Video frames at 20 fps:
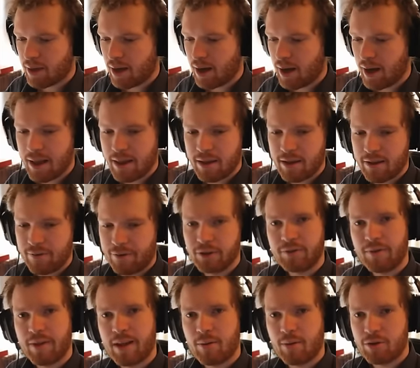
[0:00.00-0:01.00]
And the
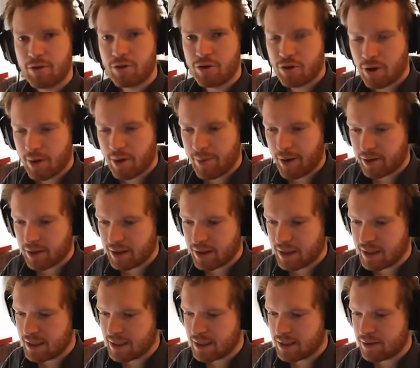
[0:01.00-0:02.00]
first thing I want to talk about
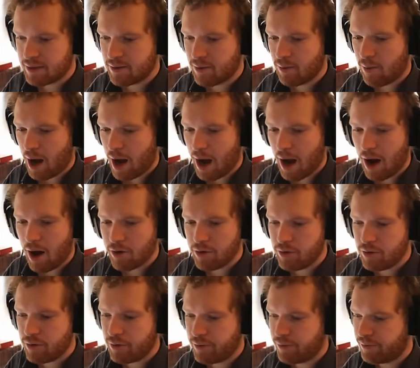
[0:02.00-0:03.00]
is how do
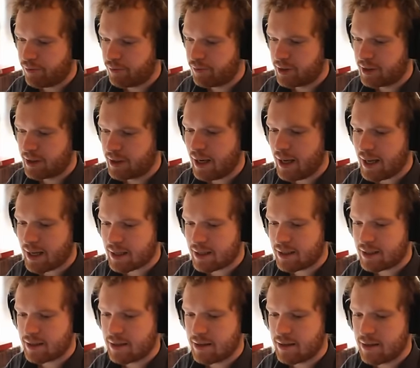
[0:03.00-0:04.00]
you
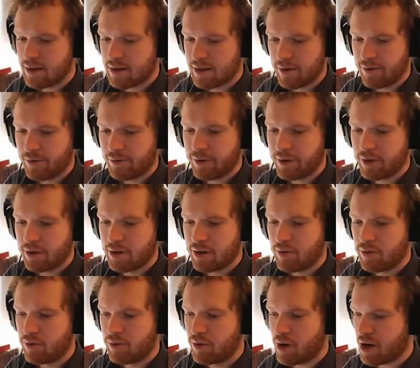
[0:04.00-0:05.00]
select the different
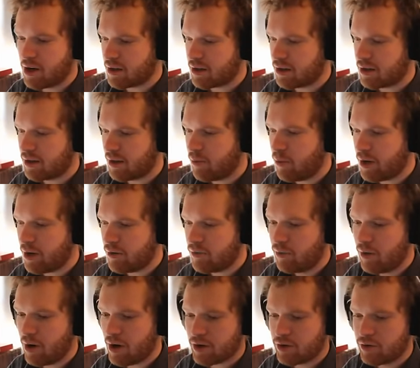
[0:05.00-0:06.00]
rocks? What
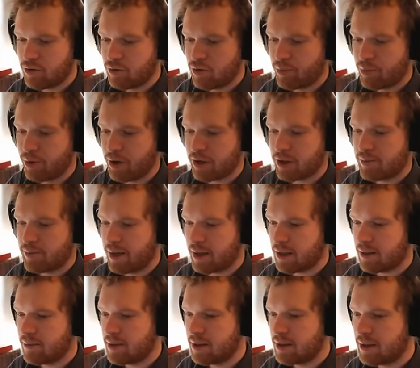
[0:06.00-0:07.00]
rocks do you
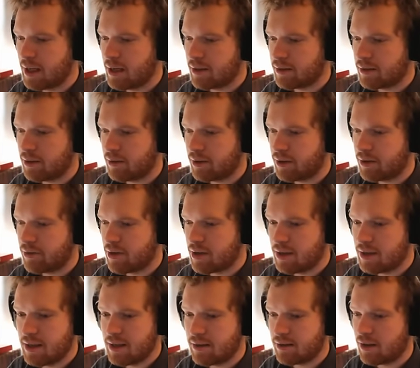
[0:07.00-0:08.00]
prospect? I mean, there's a, as you
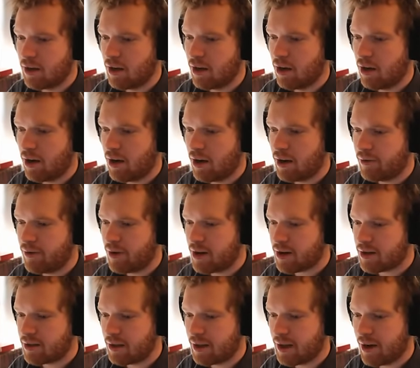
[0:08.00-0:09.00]
can see, there's a lot of
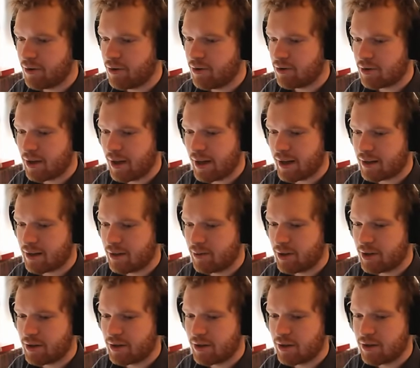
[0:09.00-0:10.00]
rocks. And how do you select the
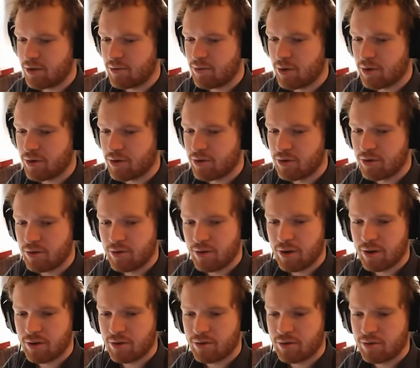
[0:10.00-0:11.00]
ones that you want
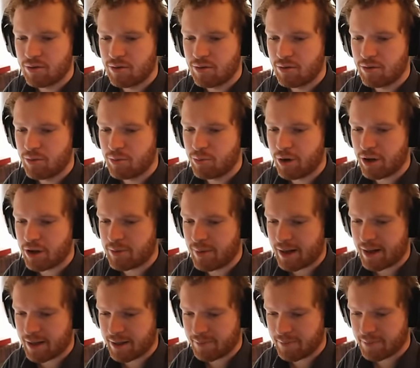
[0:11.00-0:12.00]
to
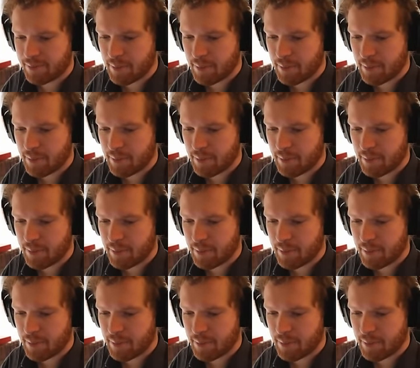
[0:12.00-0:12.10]
prospect?